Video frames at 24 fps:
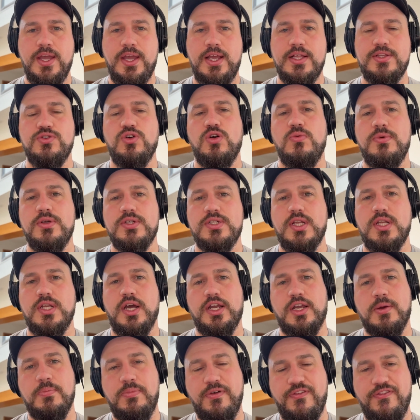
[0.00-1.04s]
it's almost
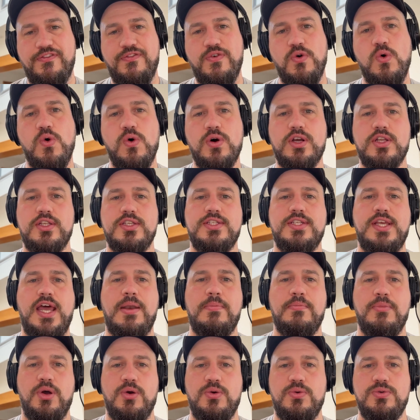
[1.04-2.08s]
like before
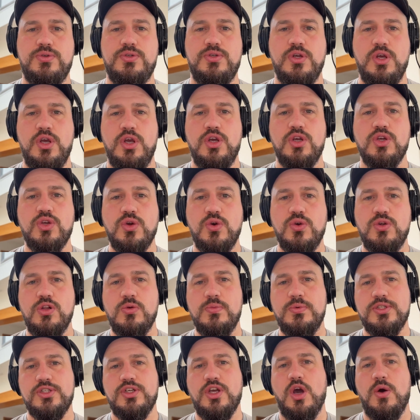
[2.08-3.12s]
consent mode, Google
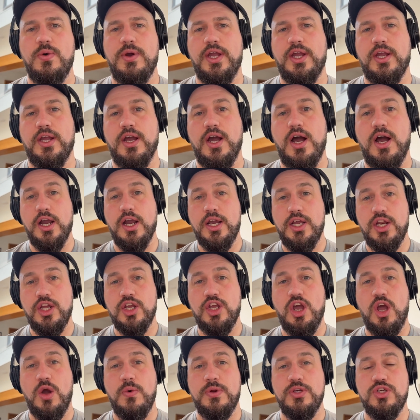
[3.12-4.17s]
was going, going to
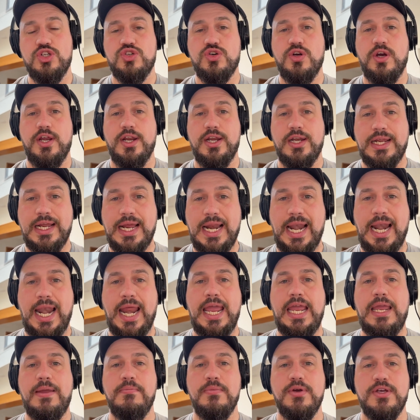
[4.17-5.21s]
go and try and
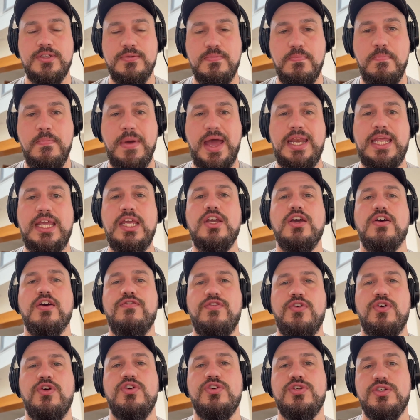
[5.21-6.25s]
claim as many
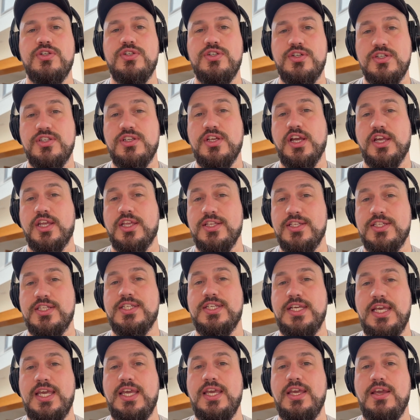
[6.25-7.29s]
conversions as I can
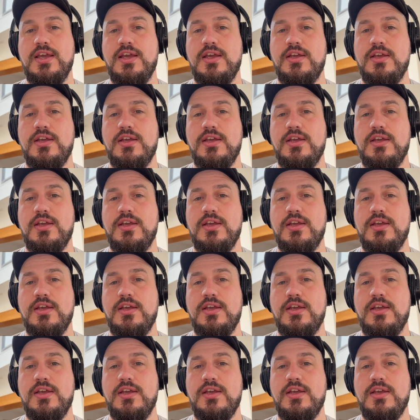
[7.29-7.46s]
see.